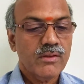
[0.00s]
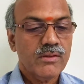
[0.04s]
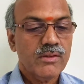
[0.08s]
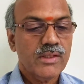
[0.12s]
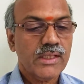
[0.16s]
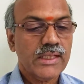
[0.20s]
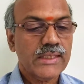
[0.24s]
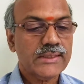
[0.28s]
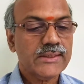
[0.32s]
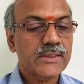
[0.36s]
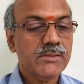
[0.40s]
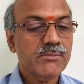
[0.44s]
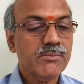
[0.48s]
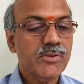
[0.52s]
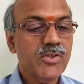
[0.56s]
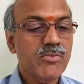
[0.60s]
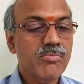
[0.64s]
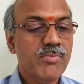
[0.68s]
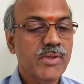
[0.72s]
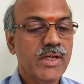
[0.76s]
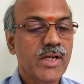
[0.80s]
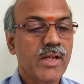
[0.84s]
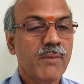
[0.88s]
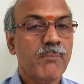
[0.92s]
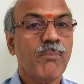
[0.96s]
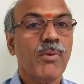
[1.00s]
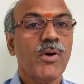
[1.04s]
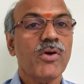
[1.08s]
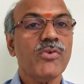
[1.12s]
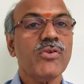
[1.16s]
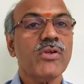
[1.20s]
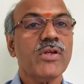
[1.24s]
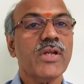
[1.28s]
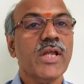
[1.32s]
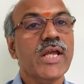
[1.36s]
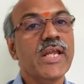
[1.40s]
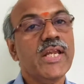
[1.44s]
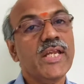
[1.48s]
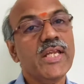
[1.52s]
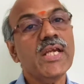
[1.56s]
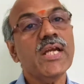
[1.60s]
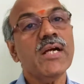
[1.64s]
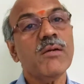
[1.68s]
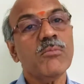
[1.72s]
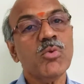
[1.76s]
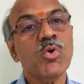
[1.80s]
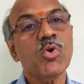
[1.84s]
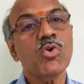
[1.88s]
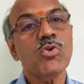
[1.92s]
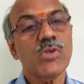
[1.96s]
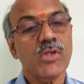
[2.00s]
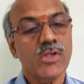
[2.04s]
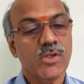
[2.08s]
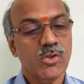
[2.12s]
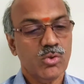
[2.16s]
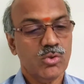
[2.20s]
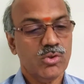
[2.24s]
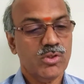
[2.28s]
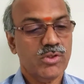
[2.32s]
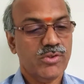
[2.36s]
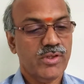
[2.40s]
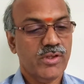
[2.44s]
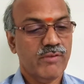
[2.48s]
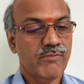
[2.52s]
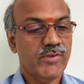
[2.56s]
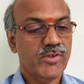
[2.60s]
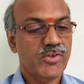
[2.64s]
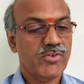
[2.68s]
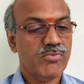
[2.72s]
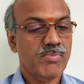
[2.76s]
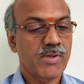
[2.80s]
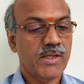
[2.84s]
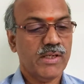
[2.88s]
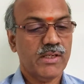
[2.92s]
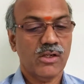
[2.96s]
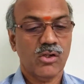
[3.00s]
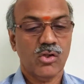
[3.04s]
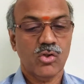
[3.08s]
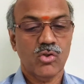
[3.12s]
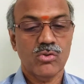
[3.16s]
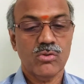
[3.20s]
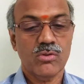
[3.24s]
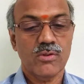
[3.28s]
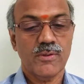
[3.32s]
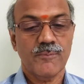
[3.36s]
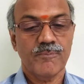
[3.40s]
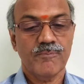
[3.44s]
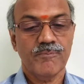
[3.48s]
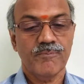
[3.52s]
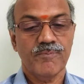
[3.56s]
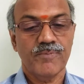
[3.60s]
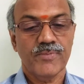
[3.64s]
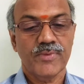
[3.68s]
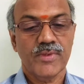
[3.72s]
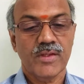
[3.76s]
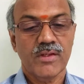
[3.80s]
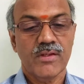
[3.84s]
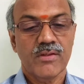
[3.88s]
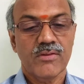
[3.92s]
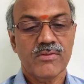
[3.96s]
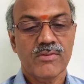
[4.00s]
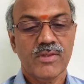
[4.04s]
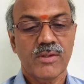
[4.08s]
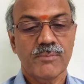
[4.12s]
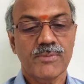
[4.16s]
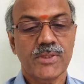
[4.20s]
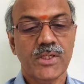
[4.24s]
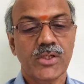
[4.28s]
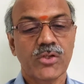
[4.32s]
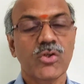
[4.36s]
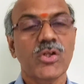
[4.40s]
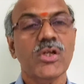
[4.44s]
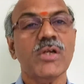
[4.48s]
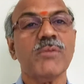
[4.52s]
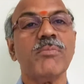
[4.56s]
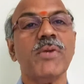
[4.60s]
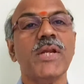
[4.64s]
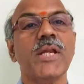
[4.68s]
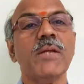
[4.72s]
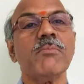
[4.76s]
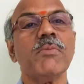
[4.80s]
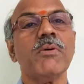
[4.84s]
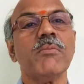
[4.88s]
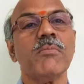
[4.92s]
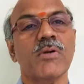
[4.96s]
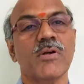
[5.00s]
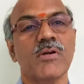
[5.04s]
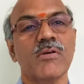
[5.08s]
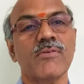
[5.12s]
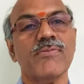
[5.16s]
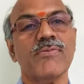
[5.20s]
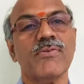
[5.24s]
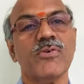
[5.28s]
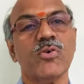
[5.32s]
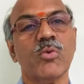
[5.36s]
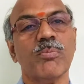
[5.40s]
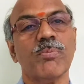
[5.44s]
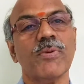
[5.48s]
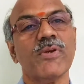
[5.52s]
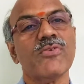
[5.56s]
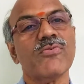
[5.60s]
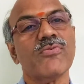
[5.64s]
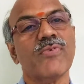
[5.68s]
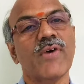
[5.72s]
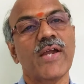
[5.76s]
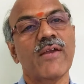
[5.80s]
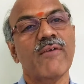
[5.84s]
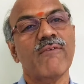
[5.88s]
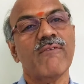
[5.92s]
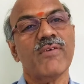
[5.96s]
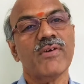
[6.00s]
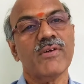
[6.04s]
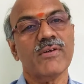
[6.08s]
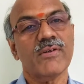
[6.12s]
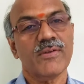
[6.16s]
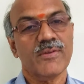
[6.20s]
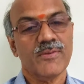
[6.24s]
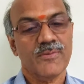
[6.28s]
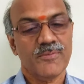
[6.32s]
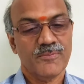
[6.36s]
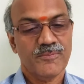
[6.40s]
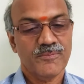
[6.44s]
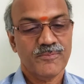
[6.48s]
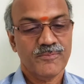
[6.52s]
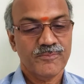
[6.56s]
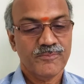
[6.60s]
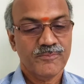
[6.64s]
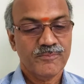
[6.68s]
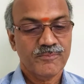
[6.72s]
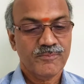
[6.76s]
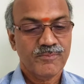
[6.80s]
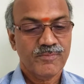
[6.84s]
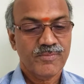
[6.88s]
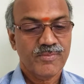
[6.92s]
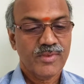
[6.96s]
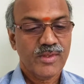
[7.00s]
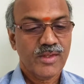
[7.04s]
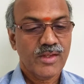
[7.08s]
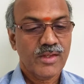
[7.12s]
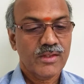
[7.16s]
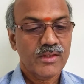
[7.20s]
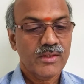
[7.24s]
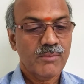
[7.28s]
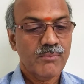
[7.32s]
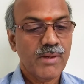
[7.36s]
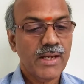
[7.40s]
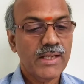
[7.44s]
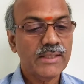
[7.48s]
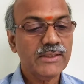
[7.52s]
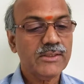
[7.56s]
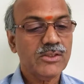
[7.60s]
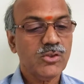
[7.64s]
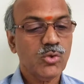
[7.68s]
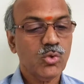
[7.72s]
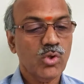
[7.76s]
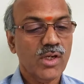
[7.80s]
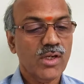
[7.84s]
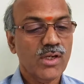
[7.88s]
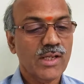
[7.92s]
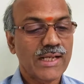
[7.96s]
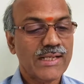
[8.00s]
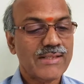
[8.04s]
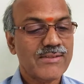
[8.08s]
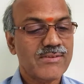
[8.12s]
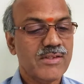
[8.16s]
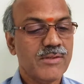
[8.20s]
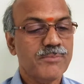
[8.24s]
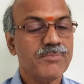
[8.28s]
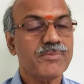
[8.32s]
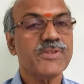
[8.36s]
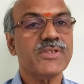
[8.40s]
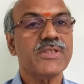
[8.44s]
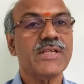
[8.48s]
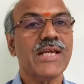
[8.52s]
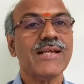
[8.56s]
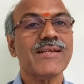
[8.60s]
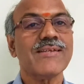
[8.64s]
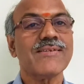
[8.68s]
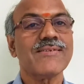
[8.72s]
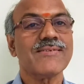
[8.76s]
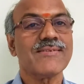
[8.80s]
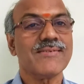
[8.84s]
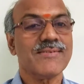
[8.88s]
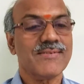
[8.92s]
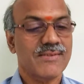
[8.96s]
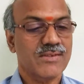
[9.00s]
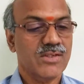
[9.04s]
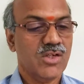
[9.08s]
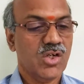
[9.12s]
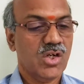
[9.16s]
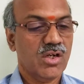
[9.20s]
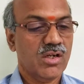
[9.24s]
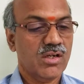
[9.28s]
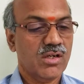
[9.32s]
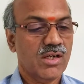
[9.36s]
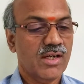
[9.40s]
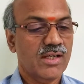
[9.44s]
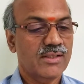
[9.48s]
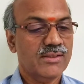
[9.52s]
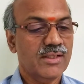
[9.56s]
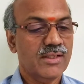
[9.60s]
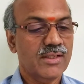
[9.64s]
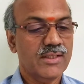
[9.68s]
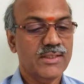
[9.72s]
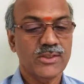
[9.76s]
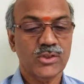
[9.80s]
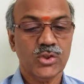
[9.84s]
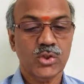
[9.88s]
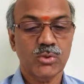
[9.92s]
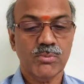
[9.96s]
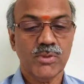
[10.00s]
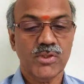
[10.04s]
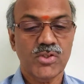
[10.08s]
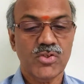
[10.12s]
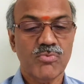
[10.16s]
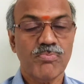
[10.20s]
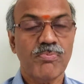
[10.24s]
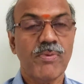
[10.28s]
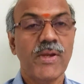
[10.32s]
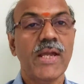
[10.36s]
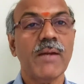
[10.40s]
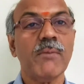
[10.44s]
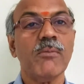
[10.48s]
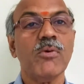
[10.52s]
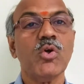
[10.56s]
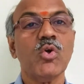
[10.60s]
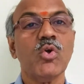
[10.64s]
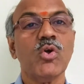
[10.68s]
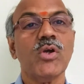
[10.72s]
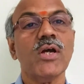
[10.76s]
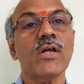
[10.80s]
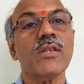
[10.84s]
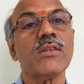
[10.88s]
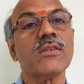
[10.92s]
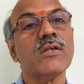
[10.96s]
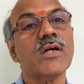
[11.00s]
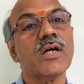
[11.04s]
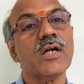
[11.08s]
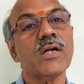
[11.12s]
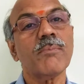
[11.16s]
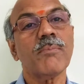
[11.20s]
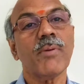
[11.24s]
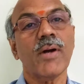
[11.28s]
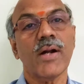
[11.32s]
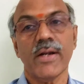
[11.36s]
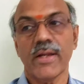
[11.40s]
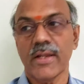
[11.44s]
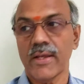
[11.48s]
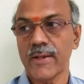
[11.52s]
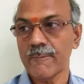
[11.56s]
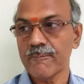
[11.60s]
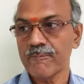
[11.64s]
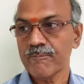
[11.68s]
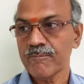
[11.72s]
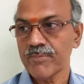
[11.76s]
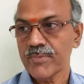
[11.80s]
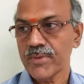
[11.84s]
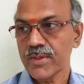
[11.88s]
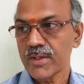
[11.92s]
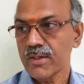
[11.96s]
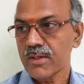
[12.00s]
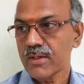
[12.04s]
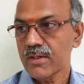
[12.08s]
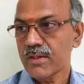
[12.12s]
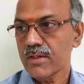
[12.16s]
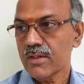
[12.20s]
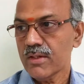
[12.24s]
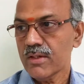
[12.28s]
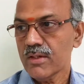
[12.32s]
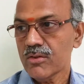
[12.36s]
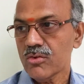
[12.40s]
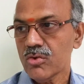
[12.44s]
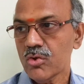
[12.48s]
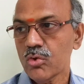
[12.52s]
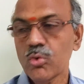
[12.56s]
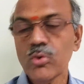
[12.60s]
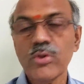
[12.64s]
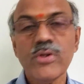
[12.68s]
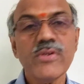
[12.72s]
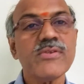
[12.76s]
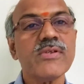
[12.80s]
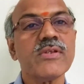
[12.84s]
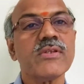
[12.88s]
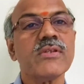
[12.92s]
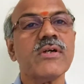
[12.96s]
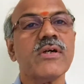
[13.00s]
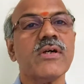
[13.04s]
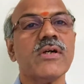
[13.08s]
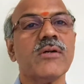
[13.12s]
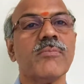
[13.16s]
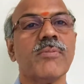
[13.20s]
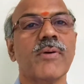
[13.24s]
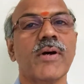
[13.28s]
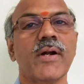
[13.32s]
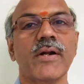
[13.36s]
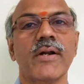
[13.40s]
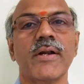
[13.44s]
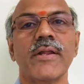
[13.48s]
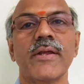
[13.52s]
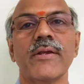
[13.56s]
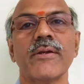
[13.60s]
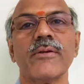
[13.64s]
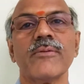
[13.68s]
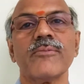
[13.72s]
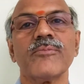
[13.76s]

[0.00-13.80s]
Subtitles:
The customers may deposit any amount into the savings bank account subject to a minimum of ₹5. The banks do not accept checks or other instruments payable to a third party. So who is a third party?